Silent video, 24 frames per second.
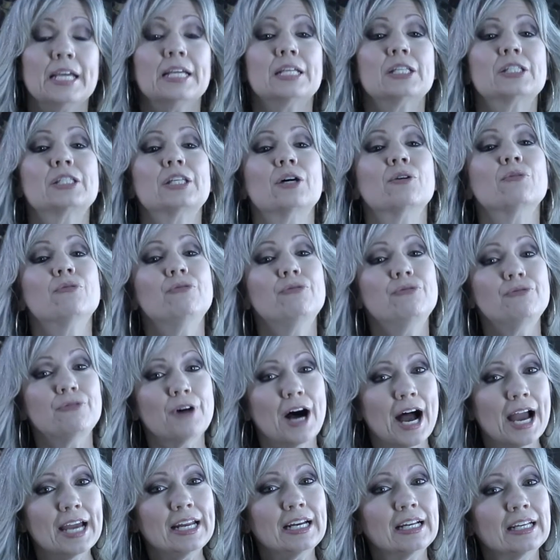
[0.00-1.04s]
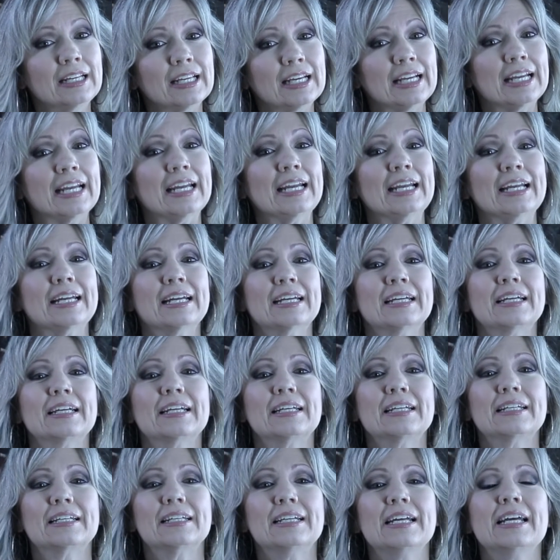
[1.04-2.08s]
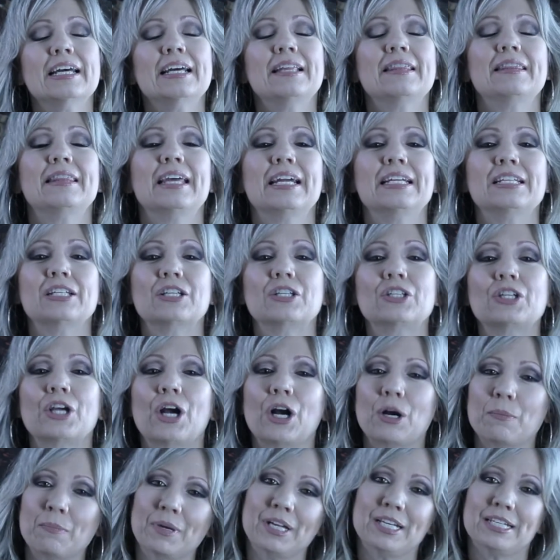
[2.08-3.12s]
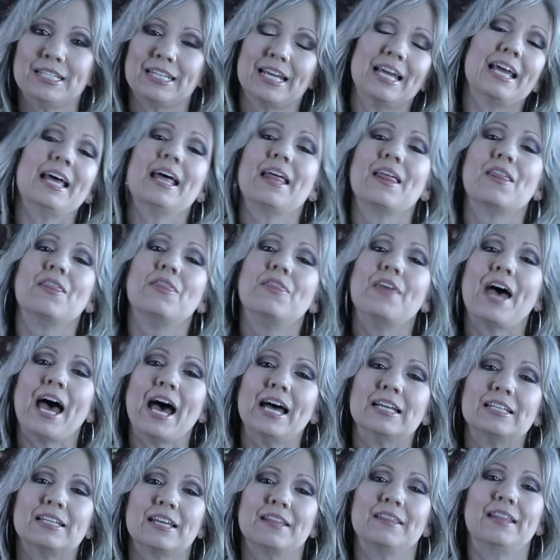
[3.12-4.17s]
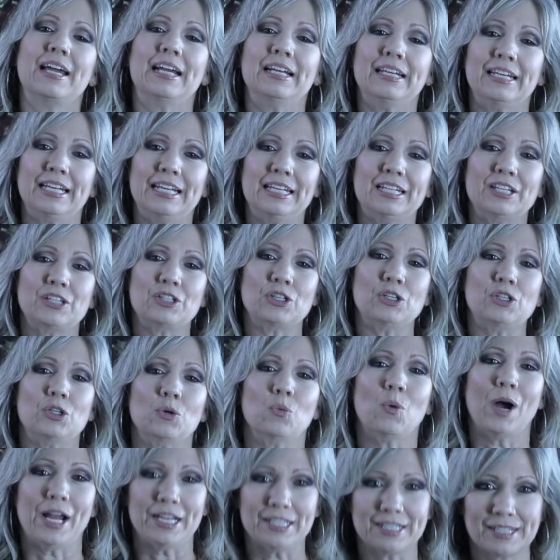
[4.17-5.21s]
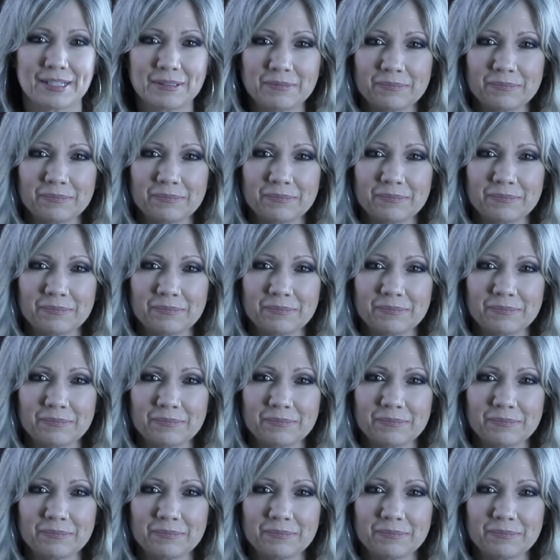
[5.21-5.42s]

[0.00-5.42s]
So finally, they determined that they needed to do what?